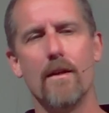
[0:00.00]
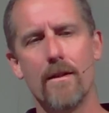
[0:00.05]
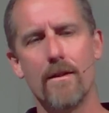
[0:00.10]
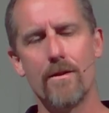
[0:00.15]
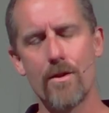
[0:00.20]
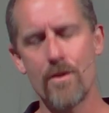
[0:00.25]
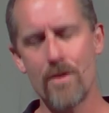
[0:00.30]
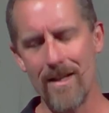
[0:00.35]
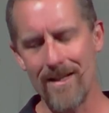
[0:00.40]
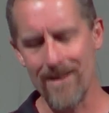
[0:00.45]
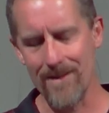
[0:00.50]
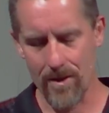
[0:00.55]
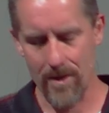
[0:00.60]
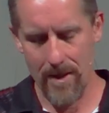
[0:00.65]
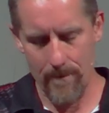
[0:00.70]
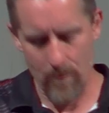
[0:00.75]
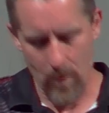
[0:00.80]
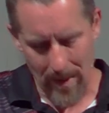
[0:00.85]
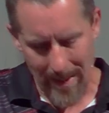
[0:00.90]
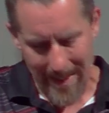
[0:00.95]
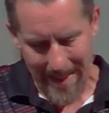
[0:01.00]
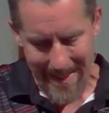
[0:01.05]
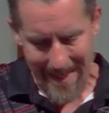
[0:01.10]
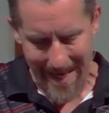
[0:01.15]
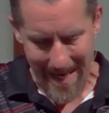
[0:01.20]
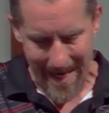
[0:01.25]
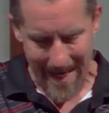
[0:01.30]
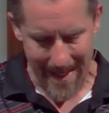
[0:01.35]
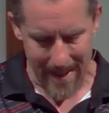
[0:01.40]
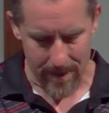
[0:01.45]
Just didn't seem to
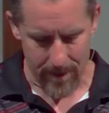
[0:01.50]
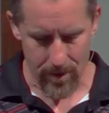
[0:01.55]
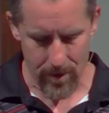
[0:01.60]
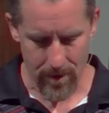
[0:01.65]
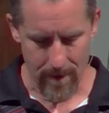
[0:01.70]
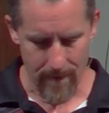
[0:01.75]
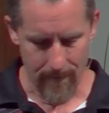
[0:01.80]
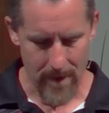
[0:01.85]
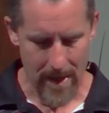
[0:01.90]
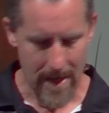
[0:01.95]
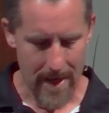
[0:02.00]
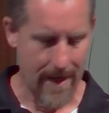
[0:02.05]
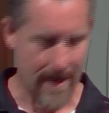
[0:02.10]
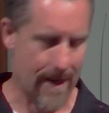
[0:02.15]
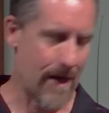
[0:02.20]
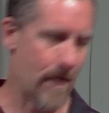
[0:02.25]
engage. And